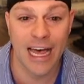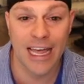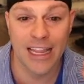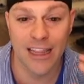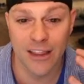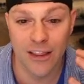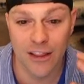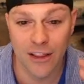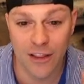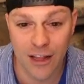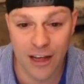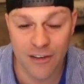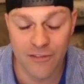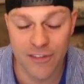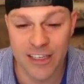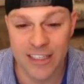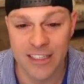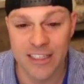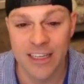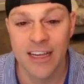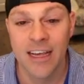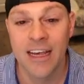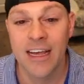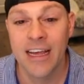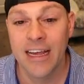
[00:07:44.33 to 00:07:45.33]
i love
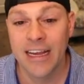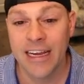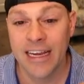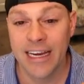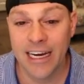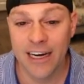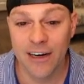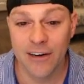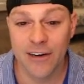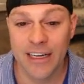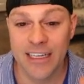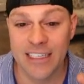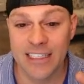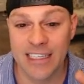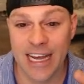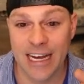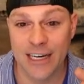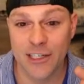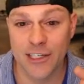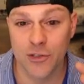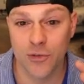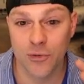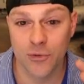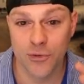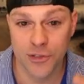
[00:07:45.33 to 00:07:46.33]
it here is
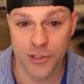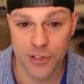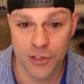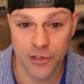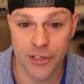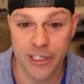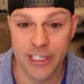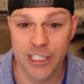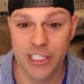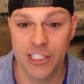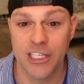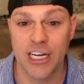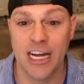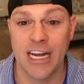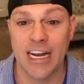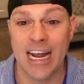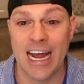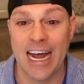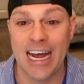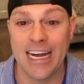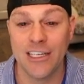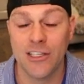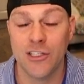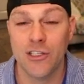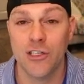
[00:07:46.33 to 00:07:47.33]
actual screenshot
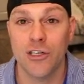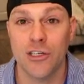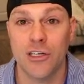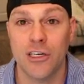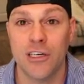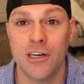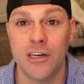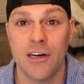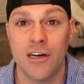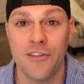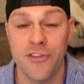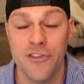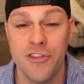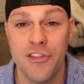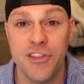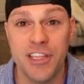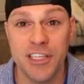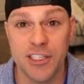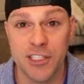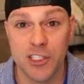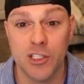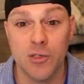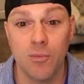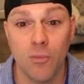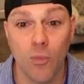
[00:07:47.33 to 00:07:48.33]
i took
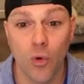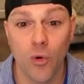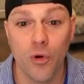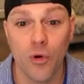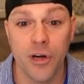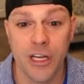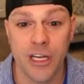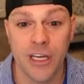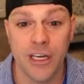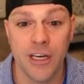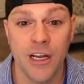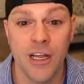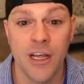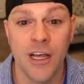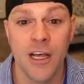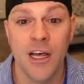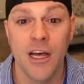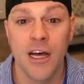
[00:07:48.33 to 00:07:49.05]
this morning